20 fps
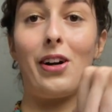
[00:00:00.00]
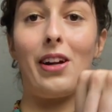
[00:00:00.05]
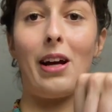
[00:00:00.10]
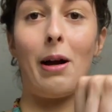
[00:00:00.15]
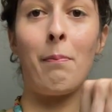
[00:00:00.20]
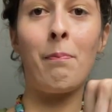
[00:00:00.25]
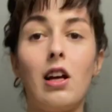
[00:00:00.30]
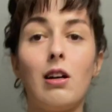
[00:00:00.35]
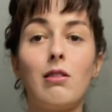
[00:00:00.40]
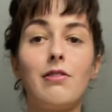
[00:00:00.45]

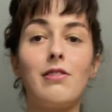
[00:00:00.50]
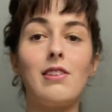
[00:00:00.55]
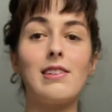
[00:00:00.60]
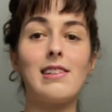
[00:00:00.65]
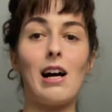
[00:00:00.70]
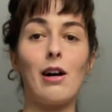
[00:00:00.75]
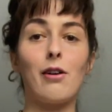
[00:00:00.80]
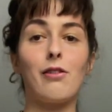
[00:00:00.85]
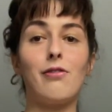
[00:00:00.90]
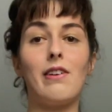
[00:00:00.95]
them with this
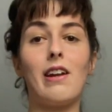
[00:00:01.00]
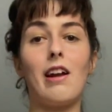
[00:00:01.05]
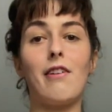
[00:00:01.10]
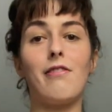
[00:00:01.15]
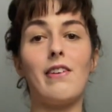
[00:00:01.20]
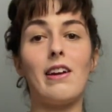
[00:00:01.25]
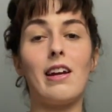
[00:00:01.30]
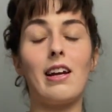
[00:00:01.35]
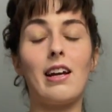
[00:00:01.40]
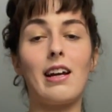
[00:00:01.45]
outfit, I
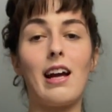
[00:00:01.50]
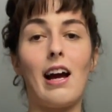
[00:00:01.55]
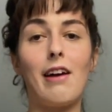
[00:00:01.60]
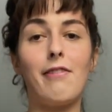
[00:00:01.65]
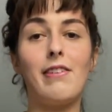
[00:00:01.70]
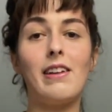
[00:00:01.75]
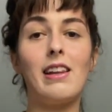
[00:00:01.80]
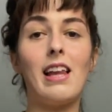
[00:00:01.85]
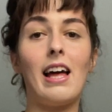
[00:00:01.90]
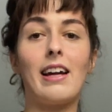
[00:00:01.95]
think. I
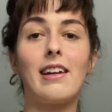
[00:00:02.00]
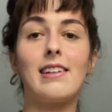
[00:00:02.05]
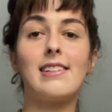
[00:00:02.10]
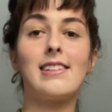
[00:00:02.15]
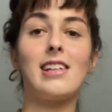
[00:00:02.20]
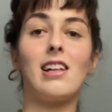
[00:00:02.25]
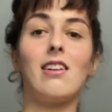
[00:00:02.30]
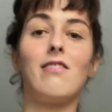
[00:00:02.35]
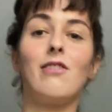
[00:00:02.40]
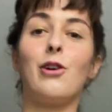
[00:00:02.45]
feel like
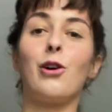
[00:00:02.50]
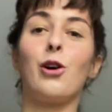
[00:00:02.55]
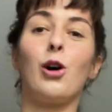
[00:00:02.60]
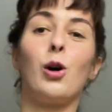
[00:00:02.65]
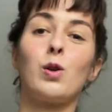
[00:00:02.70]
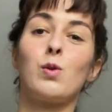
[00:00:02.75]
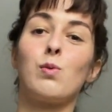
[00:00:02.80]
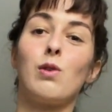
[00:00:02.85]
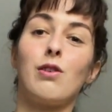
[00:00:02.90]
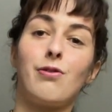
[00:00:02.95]
silver
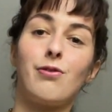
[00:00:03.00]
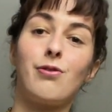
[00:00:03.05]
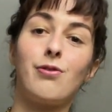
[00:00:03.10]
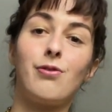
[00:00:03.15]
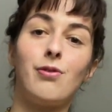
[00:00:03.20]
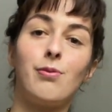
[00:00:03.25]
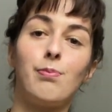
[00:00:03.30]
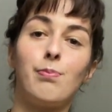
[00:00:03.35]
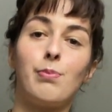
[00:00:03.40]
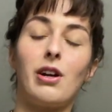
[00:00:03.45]
goes with
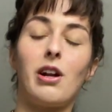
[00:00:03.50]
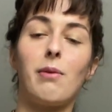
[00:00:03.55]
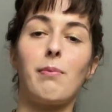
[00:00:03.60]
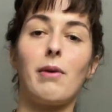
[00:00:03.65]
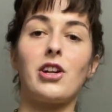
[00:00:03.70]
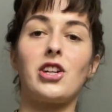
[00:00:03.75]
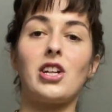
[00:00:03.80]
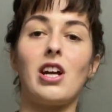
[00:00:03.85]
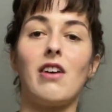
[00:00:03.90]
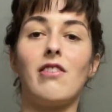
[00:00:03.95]
pretty
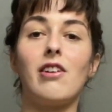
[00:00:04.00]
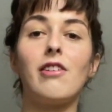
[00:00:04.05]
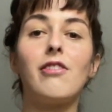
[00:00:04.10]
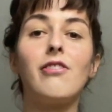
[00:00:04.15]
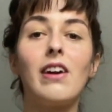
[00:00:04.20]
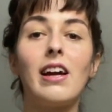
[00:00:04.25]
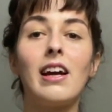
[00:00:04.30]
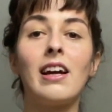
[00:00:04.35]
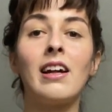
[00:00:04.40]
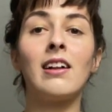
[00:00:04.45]
much
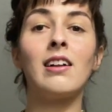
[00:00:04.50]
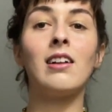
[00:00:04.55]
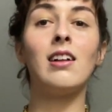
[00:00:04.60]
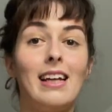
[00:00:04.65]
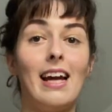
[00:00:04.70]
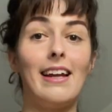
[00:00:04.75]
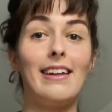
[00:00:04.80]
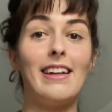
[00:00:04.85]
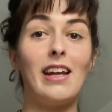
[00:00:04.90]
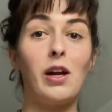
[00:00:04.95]
everything.
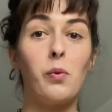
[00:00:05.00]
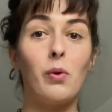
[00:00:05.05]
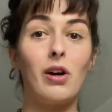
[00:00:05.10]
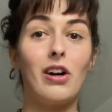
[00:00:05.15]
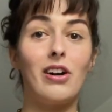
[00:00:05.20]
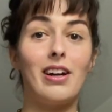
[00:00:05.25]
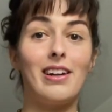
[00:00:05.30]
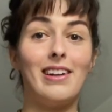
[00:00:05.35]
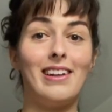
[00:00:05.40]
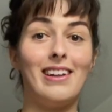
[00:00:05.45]
And they wear
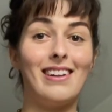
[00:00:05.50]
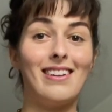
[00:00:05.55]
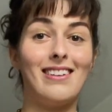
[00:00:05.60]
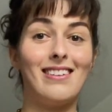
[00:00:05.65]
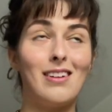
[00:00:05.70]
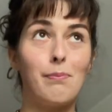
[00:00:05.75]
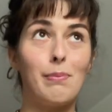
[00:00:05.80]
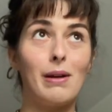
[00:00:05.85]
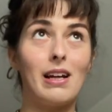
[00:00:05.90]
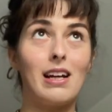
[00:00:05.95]
a neat.
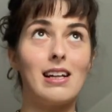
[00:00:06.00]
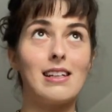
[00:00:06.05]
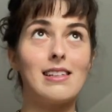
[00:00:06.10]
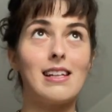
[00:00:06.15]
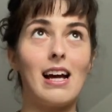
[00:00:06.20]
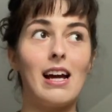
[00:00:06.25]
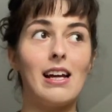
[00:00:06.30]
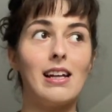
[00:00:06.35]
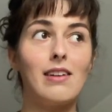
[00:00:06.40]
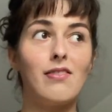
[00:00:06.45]
Because
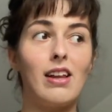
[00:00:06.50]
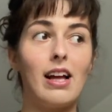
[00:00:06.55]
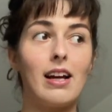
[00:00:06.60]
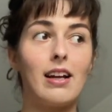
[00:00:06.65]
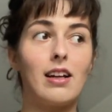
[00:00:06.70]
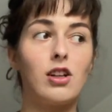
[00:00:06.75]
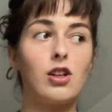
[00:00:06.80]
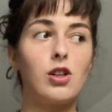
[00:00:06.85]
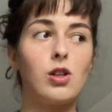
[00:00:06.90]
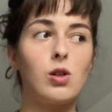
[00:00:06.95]
I have
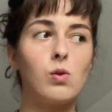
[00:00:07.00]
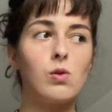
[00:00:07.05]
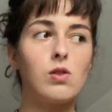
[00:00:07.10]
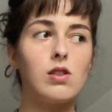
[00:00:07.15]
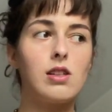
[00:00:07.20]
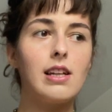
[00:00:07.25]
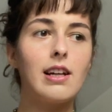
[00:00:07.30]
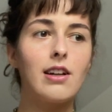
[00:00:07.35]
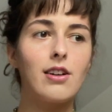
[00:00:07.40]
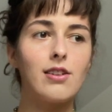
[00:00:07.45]
like two
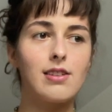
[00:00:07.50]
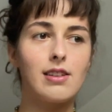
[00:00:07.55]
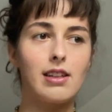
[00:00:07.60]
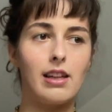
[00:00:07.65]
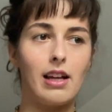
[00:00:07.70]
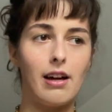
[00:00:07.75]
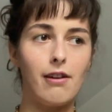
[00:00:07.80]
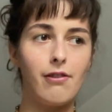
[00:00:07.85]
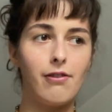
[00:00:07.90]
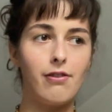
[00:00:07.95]
sneakers
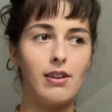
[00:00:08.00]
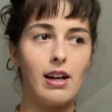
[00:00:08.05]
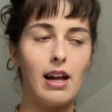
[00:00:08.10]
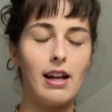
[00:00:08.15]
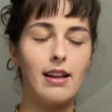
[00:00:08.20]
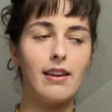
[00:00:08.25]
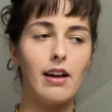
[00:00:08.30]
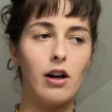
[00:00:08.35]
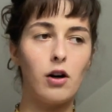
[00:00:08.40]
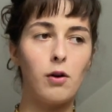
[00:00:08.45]
left. And
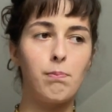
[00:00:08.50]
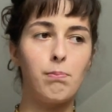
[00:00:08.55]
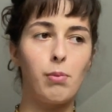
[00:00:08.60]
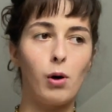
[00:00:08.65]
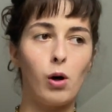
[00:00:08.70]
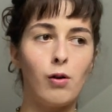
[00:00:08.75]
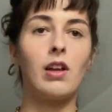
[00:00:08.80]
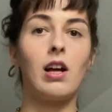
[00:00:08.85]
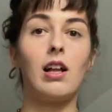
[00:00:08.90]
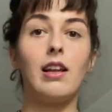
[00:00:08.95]
they're
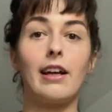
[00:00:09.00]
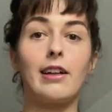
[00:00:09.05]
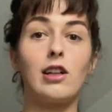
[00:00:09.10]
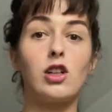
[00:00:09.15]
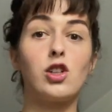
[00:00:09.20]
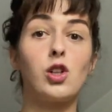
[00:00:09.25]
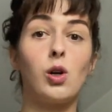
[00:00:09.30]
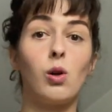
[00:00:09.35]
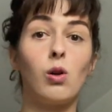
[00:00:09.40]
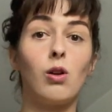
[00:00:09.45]
both, like the
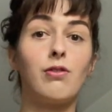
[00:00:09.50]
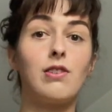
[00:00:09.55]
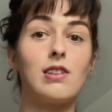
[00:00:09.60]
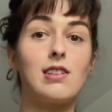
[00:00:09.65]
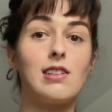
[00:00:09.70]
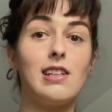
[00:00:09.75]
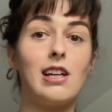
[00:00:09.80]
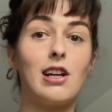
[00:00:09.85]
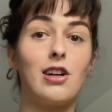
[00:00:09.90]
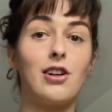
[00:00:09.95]
sole of the
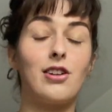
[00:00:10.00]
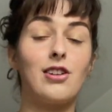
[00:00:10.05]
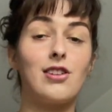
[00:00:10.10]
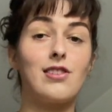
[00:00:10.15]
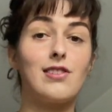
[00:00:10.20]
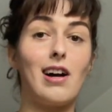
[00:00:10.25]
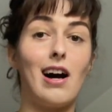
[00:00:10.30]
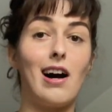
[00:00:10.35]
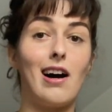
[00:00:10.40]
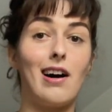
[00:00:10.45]
sneakers
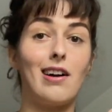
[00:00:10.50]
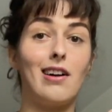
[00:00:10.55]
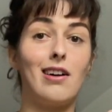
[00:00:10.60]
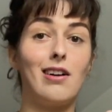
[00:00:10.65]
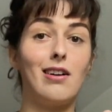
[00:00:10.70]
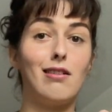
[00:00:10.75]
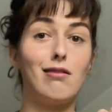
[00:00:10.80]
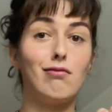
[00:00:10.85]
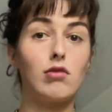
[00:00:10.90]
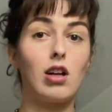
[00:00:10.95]

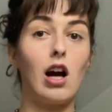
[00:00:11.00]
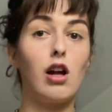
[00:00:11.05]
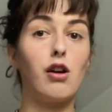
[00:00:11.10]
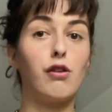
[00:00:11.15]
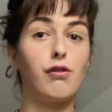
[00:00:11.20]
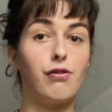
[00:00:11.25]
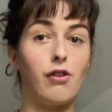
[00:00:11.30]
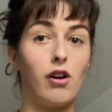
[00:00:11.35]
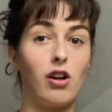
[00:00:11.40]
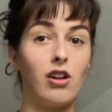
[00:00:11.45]
are kind of
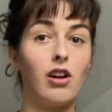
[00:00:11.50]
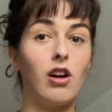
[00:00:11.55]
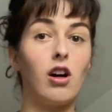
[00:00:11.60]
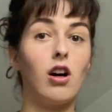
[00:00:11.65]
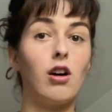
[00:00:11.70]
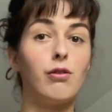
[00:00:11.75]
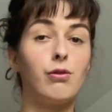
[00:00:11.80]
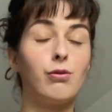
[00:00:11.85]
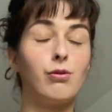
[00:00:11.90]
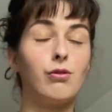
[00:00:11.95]
falling
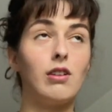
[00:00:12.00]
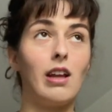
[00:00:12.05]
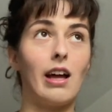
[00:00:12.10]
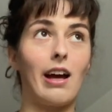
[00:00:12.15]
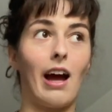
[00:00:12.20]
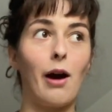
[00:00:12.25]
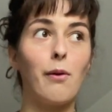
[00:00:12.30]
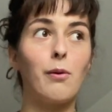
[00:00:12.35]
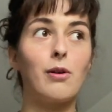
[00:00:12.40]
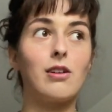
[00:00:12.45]
off. Like
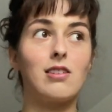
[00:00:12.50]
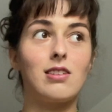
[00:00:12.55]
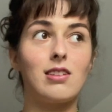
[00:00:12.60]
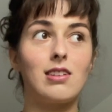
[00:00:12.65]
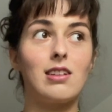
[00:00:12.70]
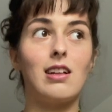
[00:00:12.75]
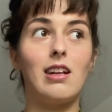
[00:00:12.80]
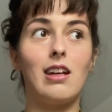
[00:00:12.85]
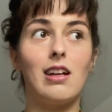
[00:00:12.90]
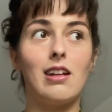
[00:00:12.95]
I was
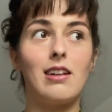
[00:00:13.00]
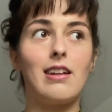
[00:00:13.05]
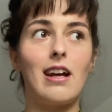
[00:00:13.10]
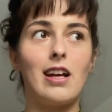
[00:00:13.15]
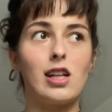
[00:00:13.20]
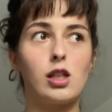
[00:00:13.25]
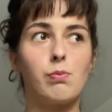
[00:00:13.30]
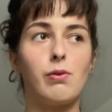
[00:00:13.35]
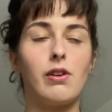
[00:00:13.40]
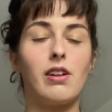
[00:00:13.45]
in
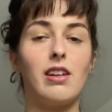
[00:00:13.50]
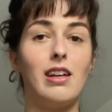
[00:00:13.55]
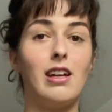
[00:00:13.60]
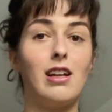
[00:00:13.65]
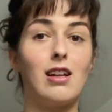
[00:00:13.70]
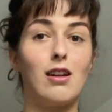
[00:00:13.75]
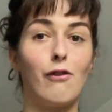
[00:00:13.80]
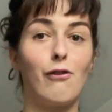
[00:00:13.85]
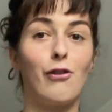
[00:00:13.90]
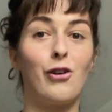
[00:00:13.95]
desperate
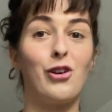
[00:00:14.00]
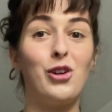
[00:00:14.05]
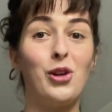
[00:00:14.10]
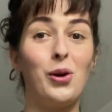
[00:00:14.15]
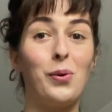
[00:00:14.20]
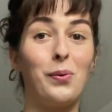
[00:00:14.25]
need for new